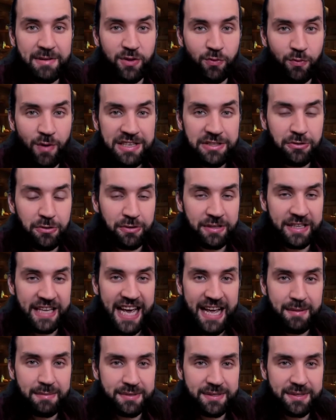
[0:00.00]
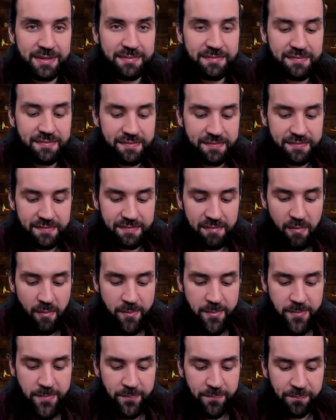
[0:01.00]
been wasted on games.
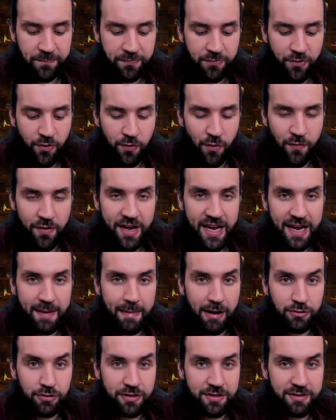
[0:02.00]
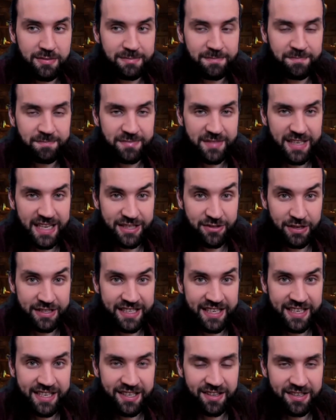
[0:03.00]
You think about it, it's
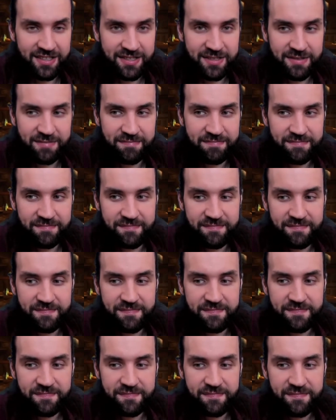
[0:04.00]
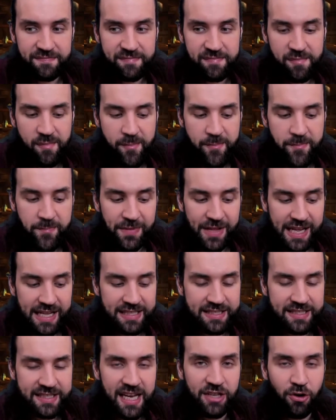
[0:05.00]
ridiculous.
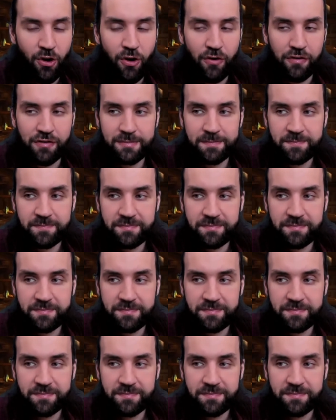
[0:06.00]
Instead of